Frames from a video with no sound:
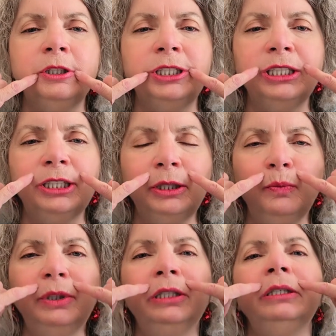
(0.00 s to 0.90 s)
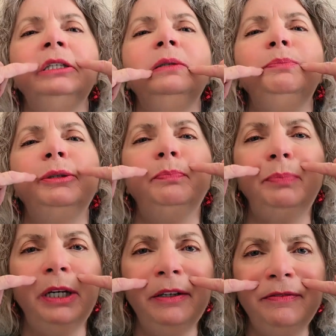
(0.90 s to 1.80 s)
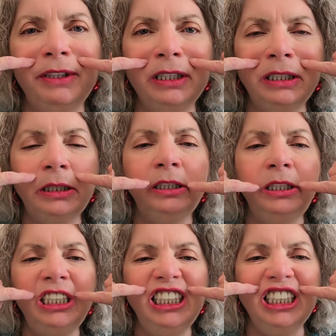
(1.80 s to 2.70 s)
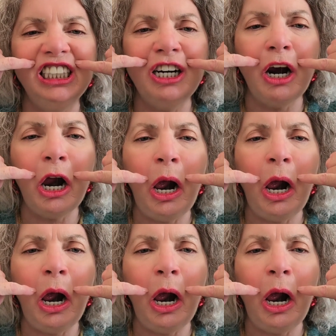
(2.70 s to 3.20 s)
was that they went up above the teeth,